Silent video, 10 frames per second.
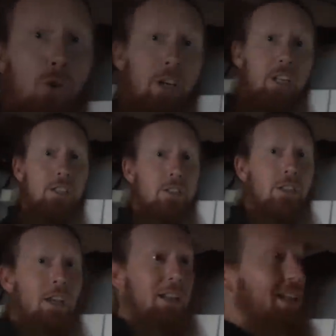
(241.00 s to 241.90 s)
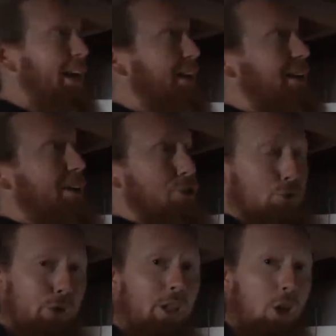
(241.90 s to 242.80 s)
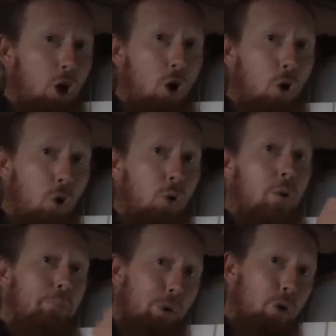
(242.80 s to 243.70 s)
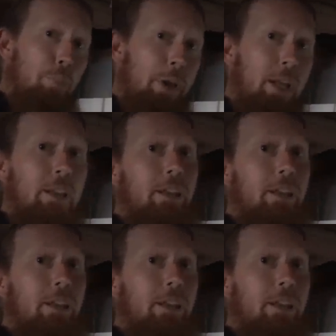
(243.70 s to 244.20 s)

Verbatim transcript: crickets like drill a hole, poop in it, and